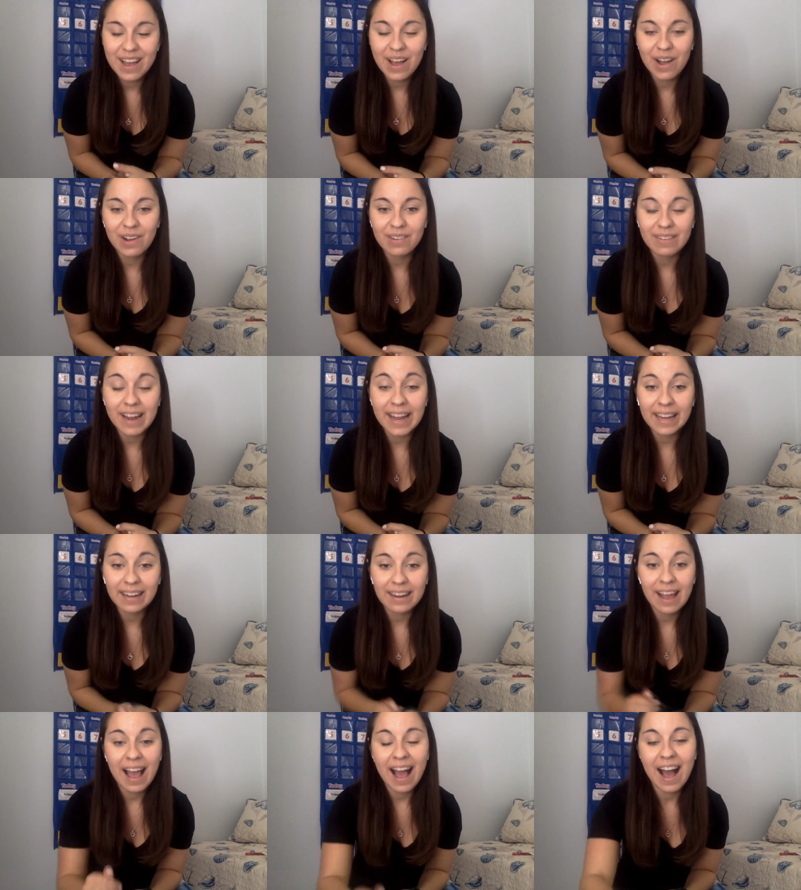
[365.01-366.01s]
All right,
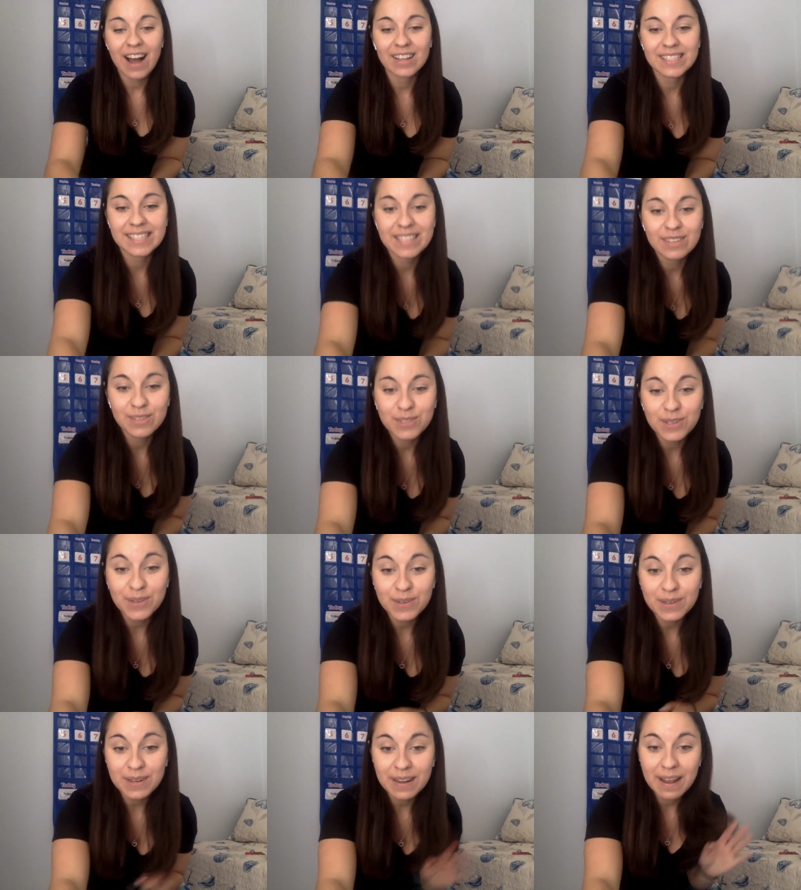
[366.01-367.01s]
I'll see you
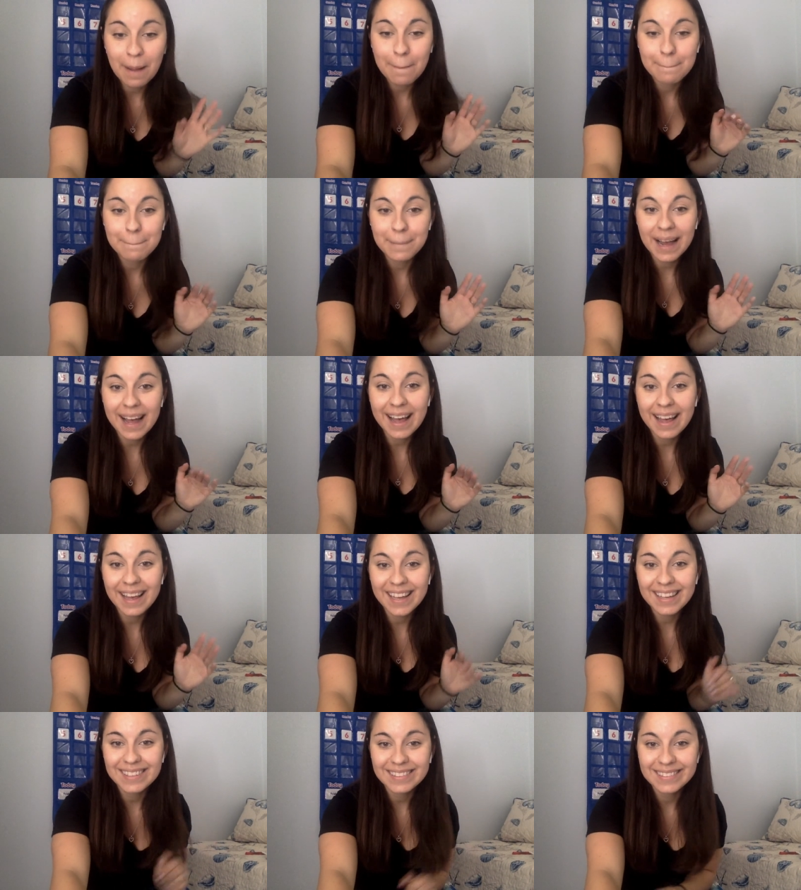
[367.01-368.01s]
soon.
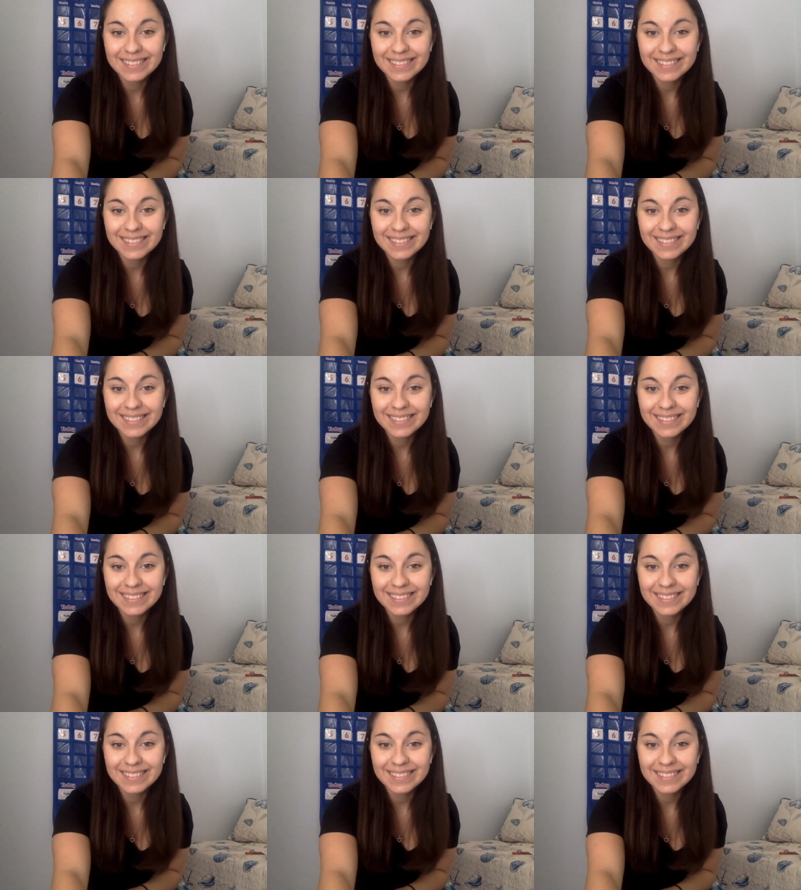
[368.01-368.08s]
Bye.